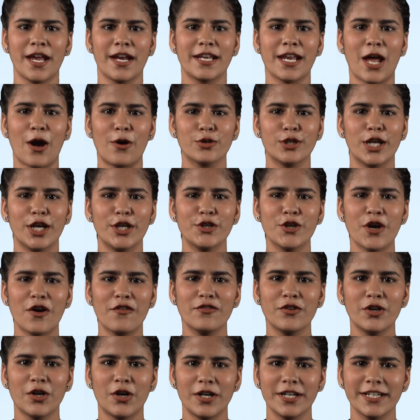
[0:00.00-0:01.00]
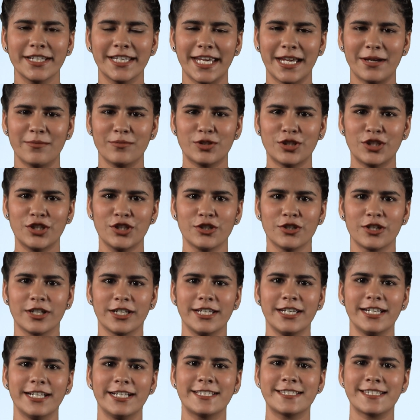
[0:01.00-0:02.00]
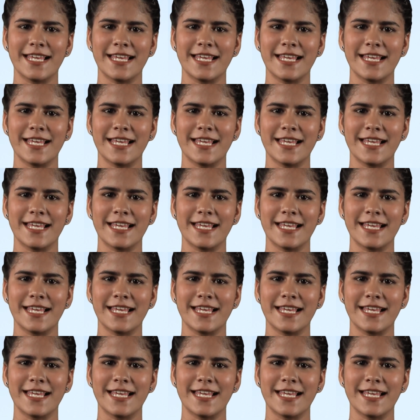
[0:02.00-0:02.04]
Now that you have learned game theory,